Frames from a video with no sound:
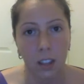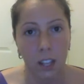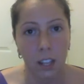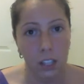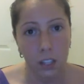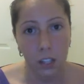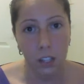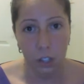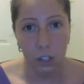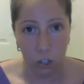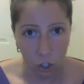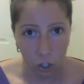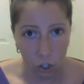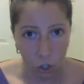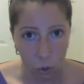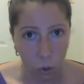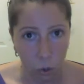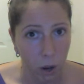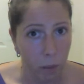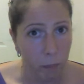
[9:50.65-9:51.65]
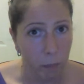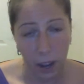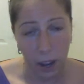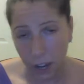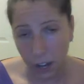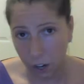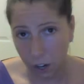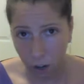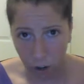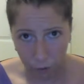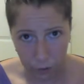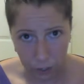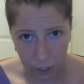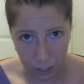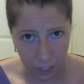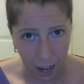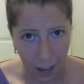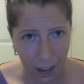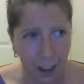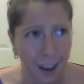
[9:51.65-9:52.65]
This is you paying off
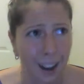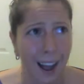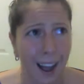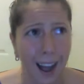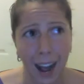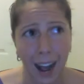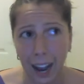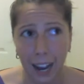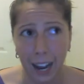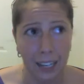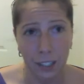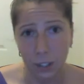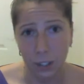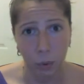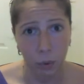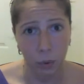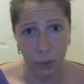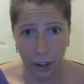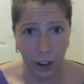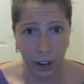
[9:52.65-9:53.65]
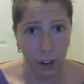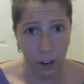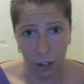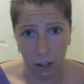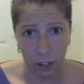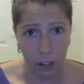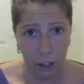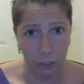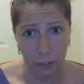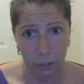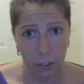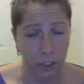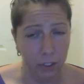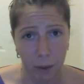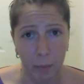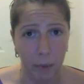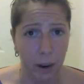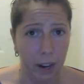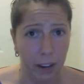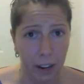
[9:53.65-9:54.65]
your debt. I don't care if
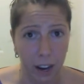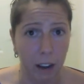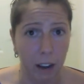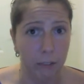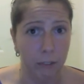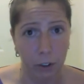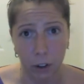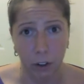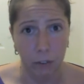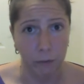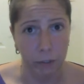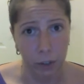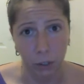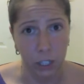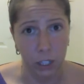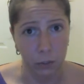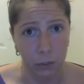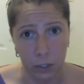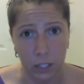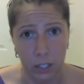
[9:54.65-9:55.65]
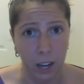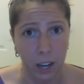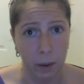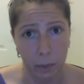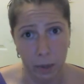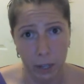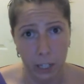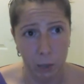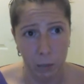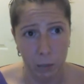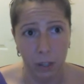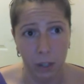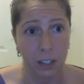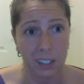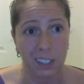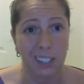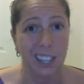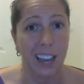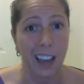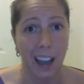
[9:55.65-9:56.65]
they might have hurt feelings for 10 minutes
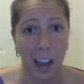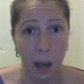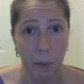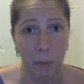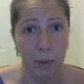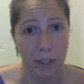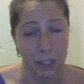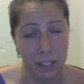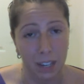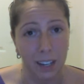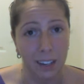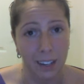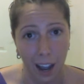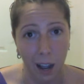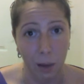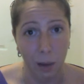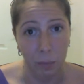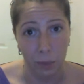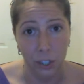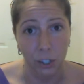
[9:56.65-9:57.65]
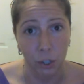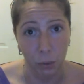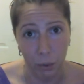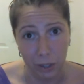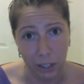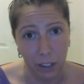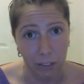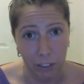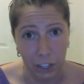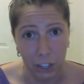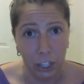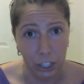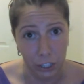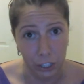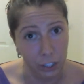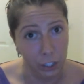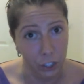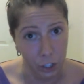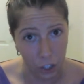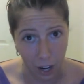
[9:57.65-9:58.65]
because they happen to not be doing a very
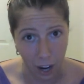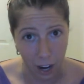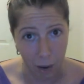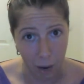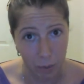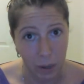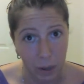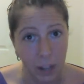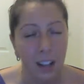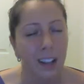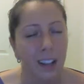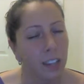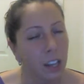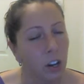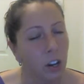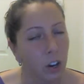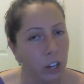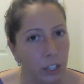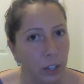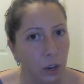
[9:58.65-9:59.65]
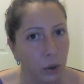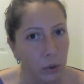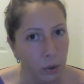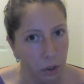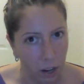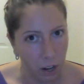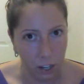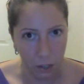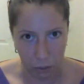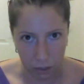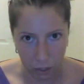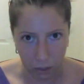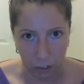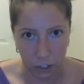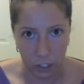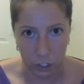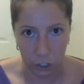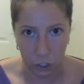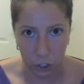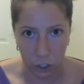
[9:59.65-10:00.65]
good job. They already know they're not doing a
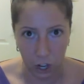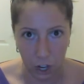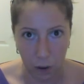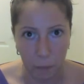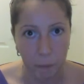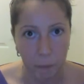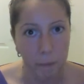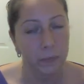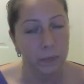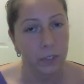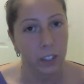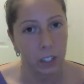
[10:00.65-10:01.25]
very good job.